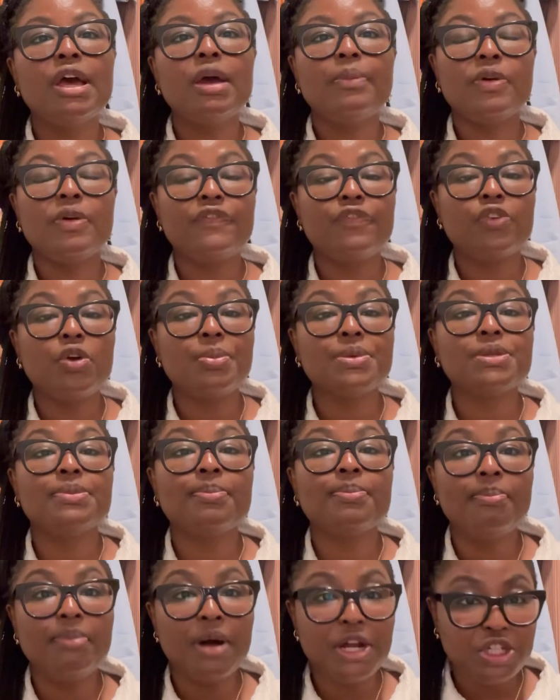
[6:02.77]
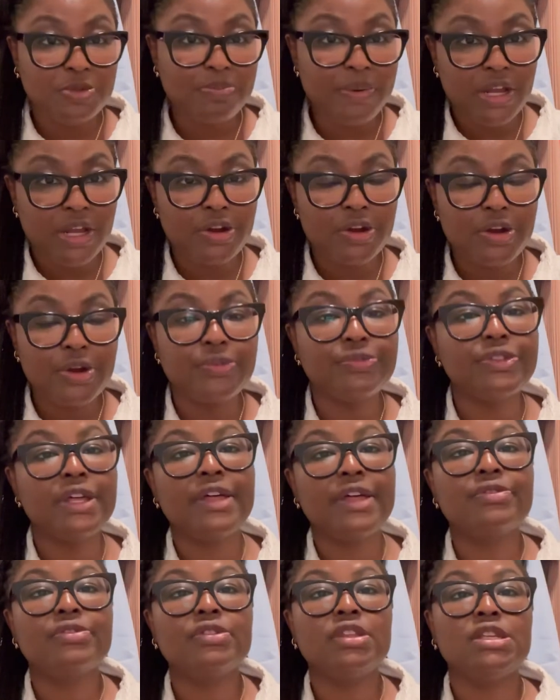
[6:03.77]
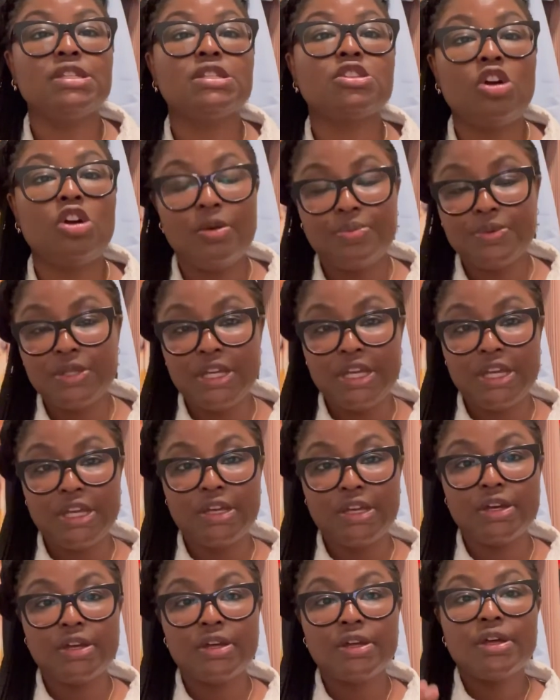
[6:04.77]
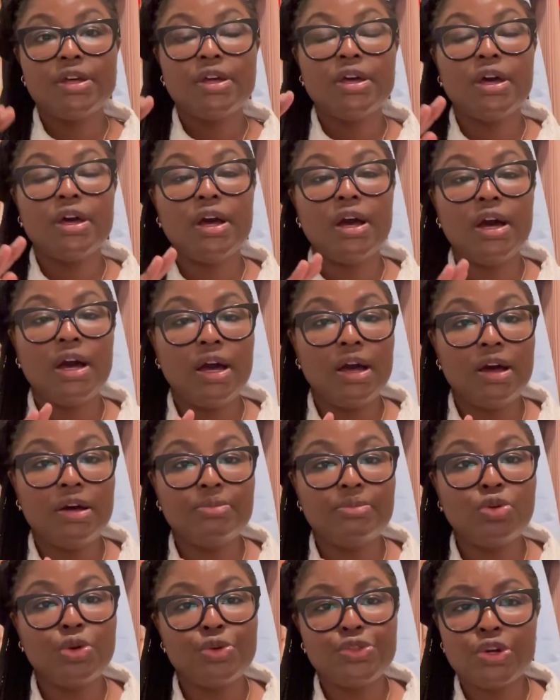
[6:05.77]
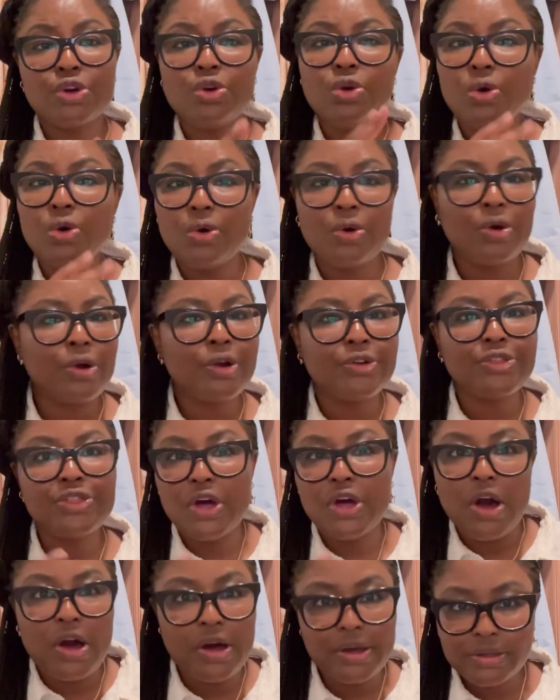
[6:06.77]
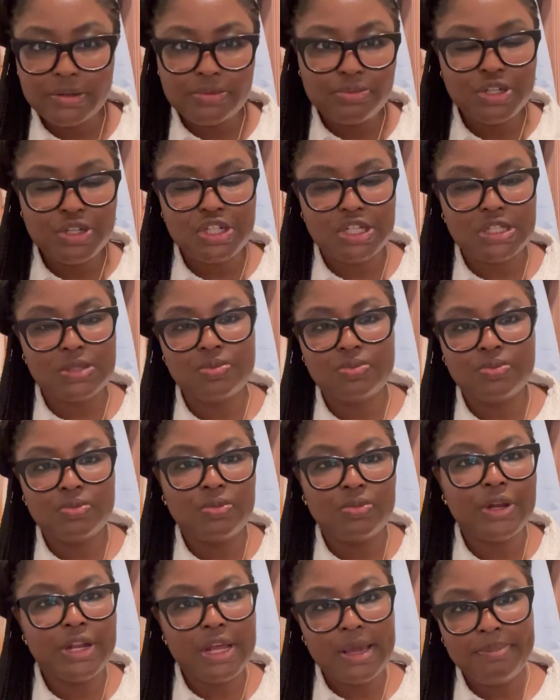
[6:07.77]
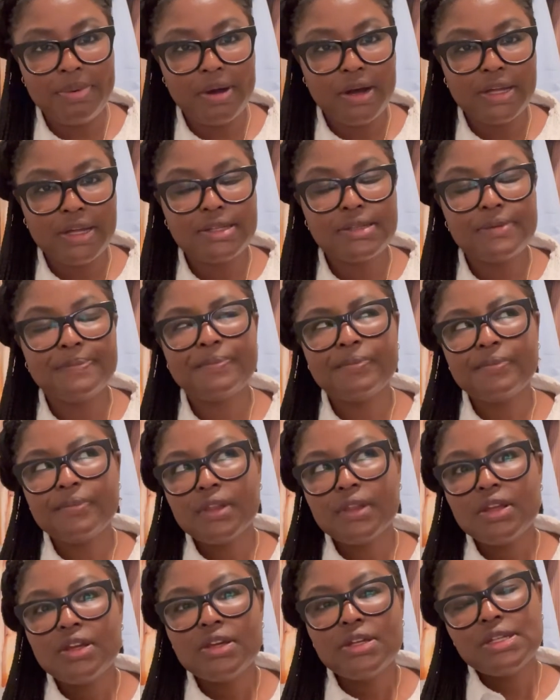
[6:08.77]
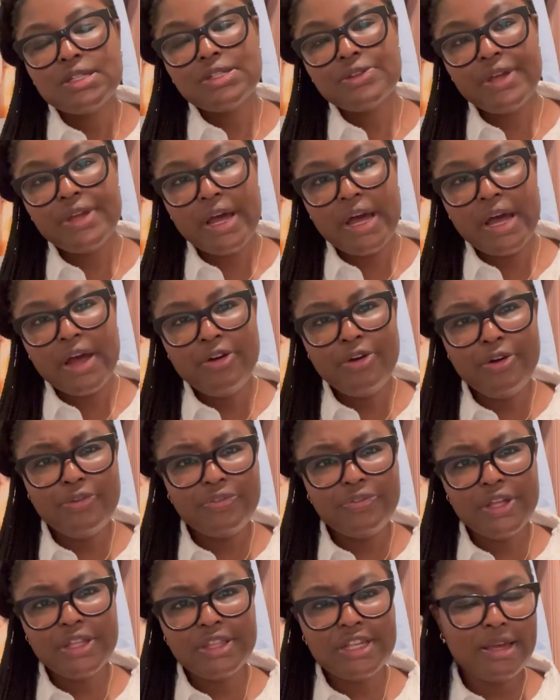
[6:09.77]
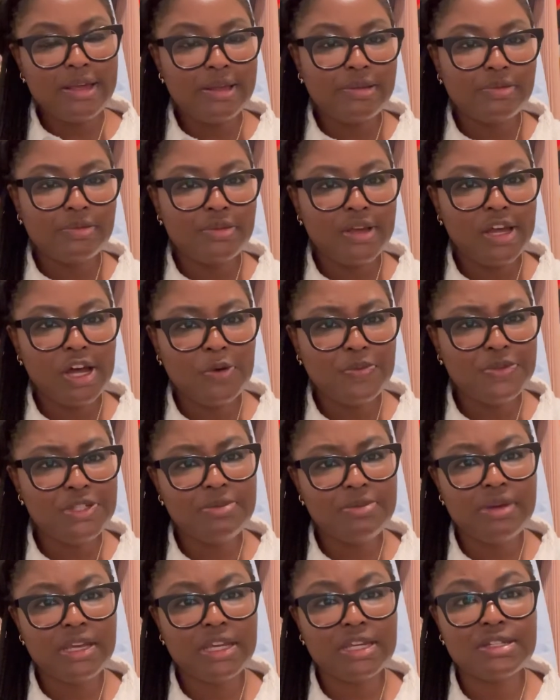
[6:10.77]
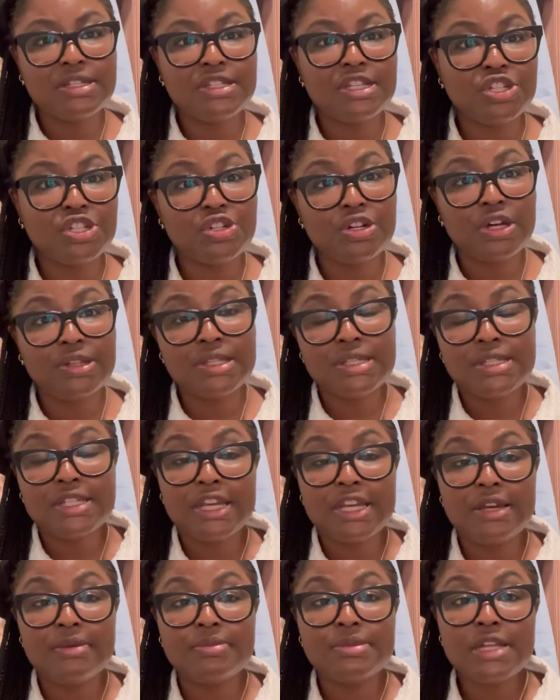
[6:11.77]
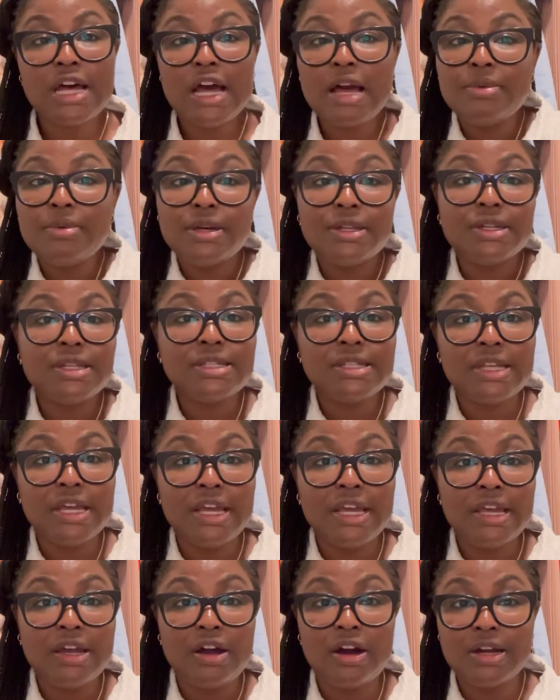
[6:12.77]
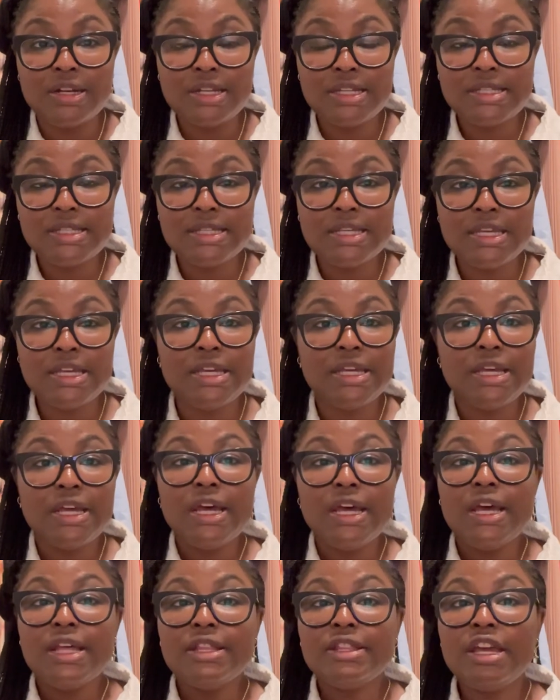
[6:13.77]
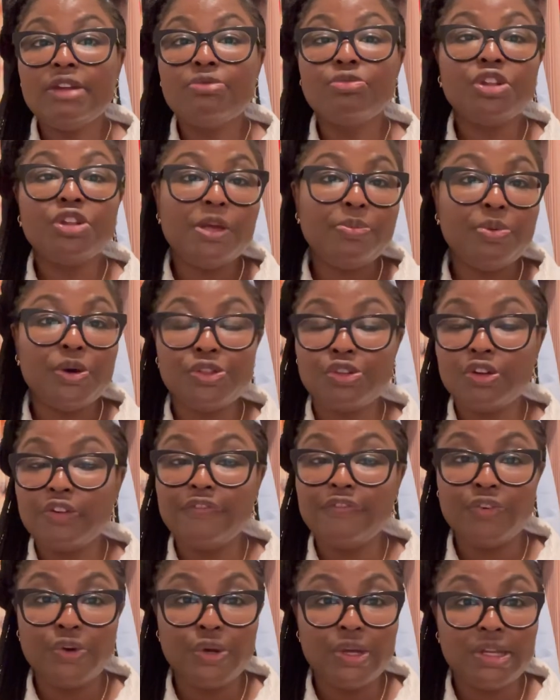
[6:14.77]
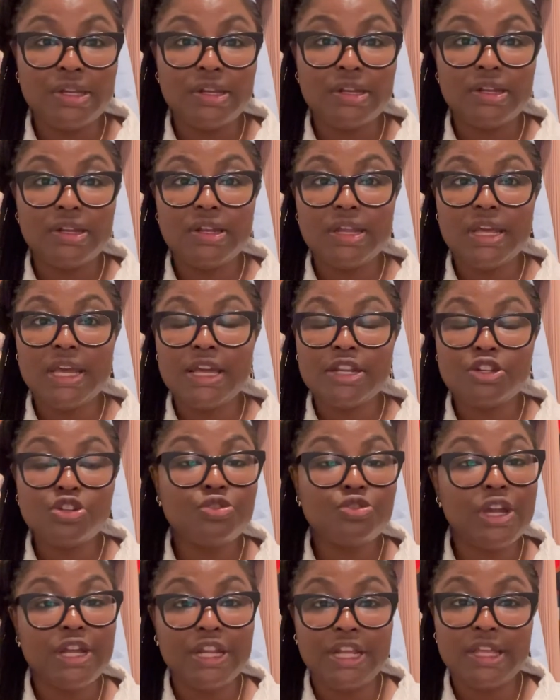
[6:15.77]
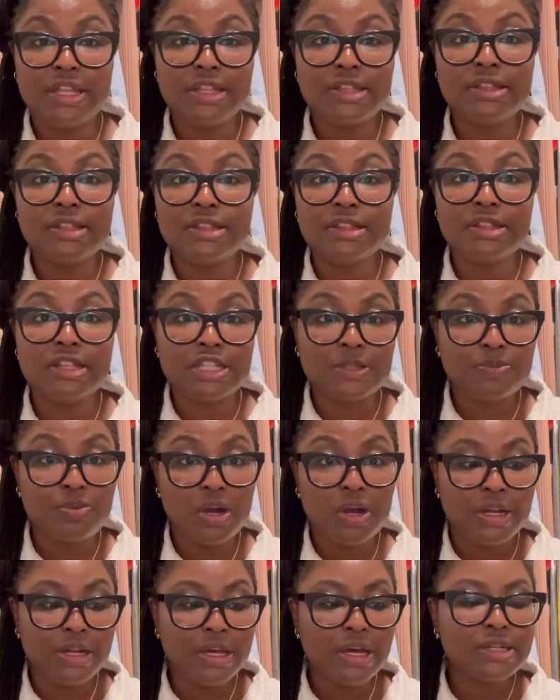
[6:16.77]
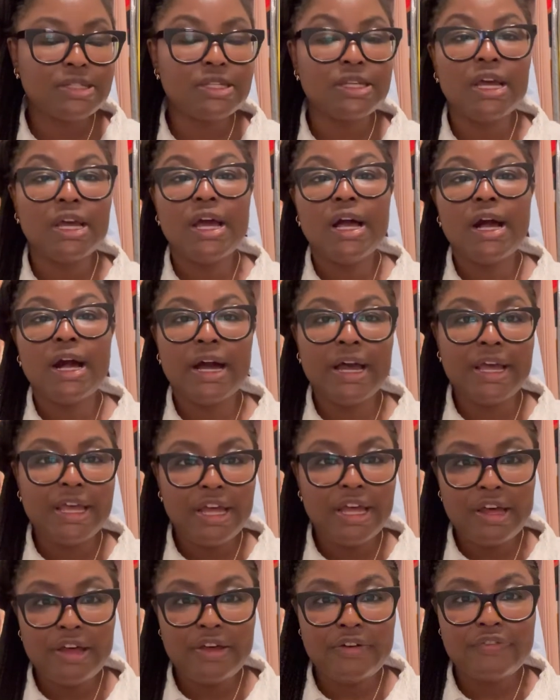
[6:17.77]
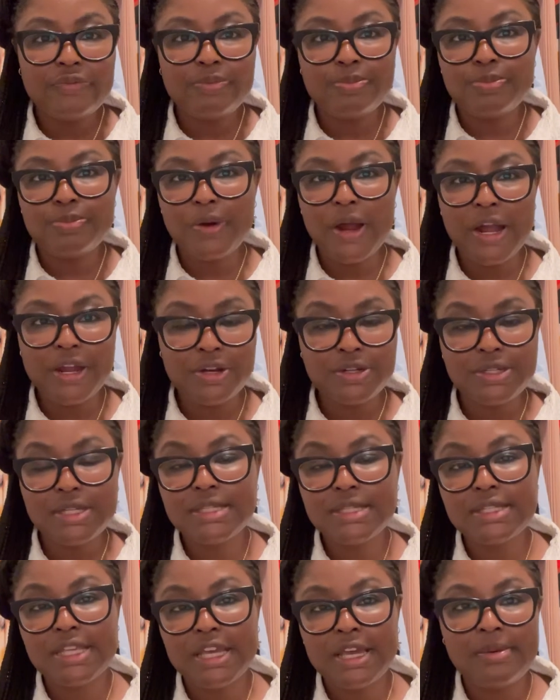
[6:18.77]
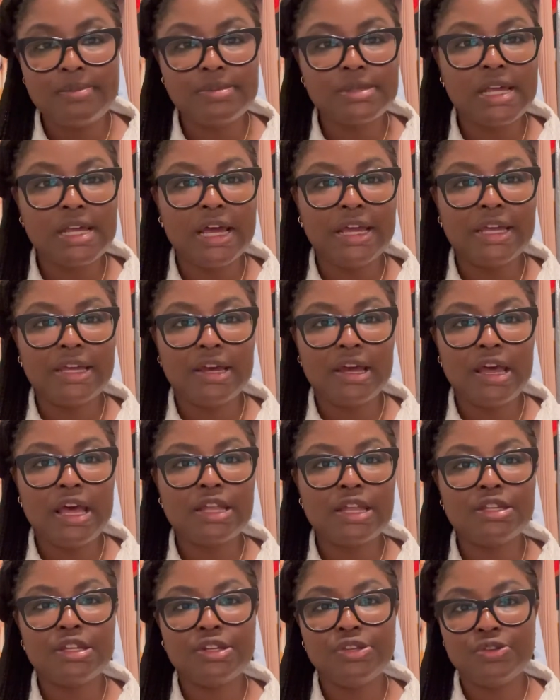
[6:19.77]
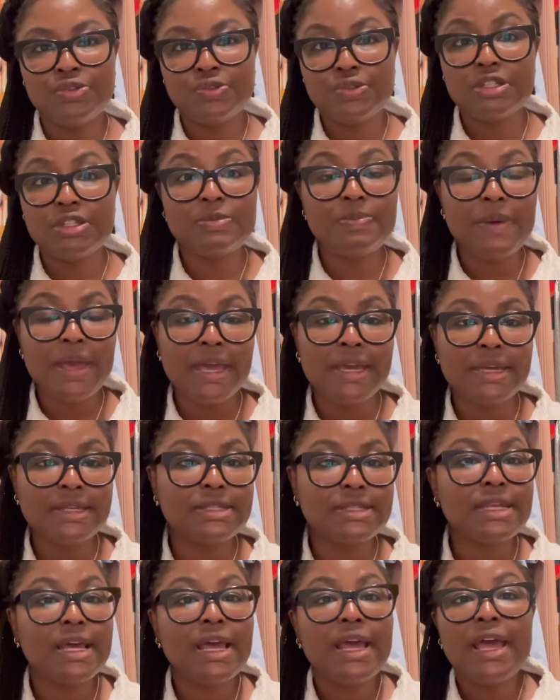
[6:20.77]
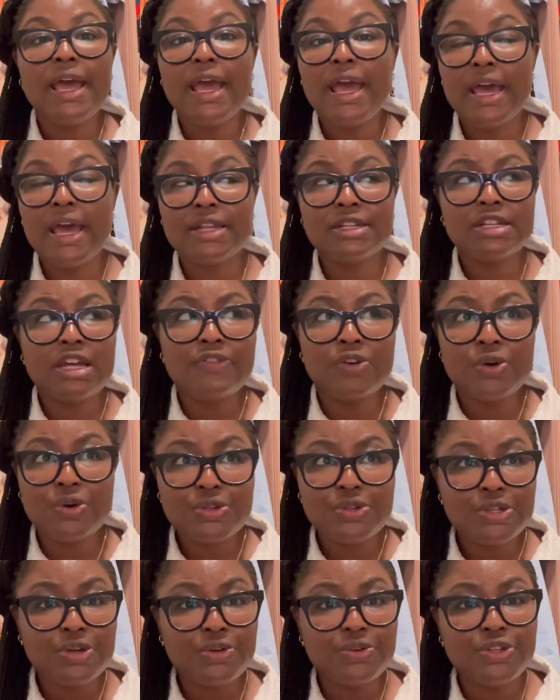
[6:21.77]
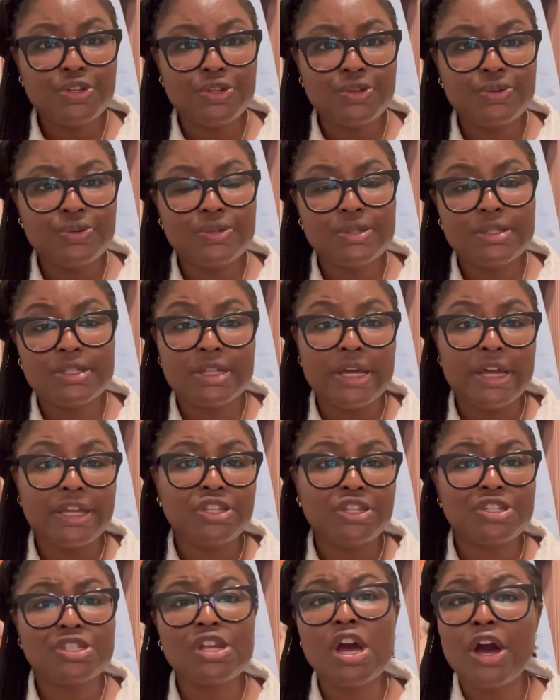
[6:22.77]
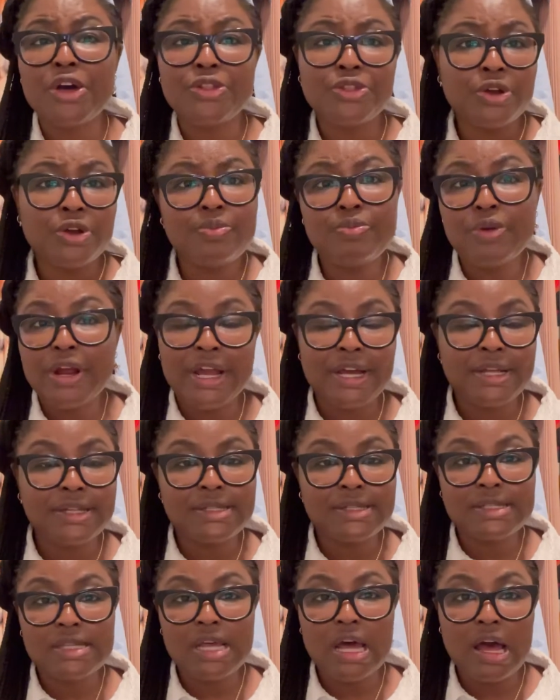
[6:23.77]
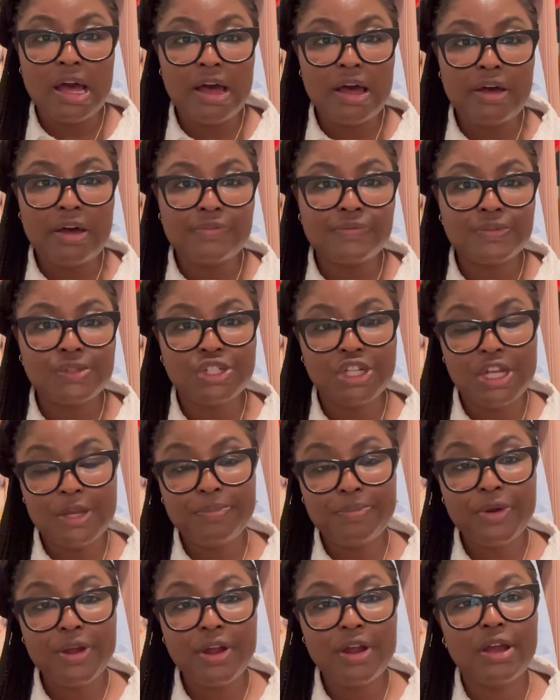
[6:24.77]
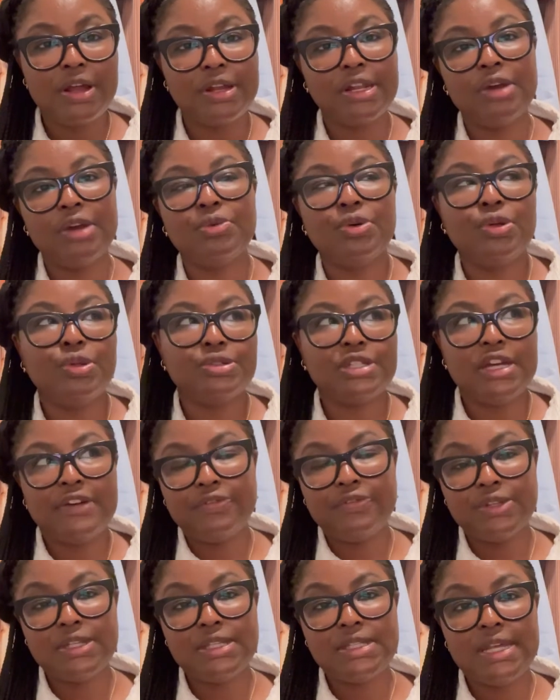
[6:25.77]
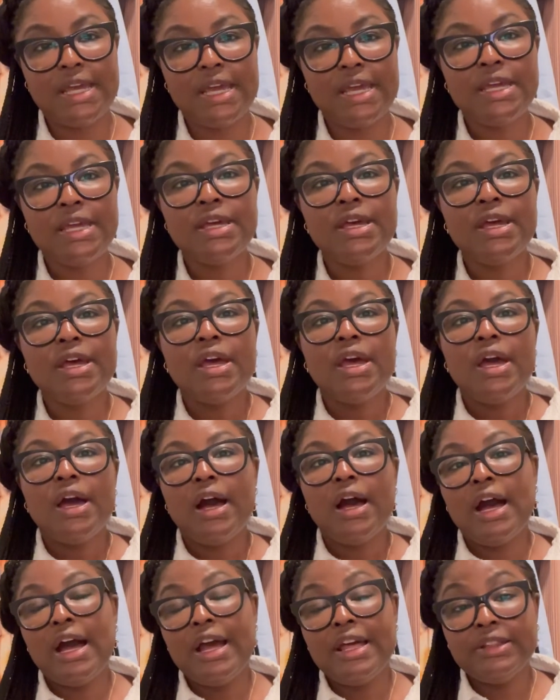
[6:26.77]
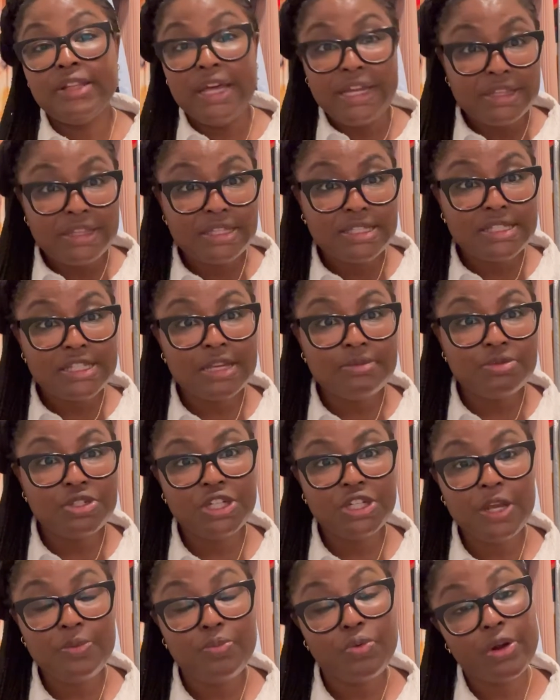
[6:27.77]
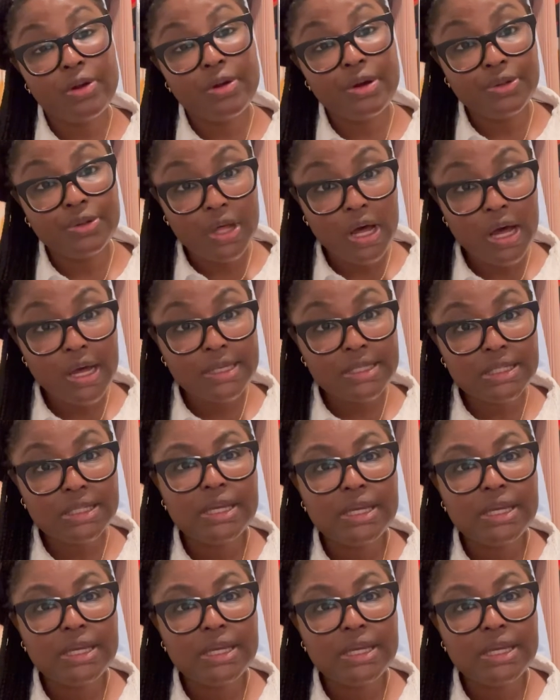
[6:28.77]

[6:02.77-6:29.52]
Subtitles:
performed much better than the sculpting or the core thong, which is what I bought. So yeah, hopefully that helps you make a decision on the Skims. I'm gonna say, honestly, they really put their foot in creating this product. I have, prior to Skims, I had used Spanx, and I've also used like just other brands of shapewear, and I will definitely say I like the Skims shapewear a lot.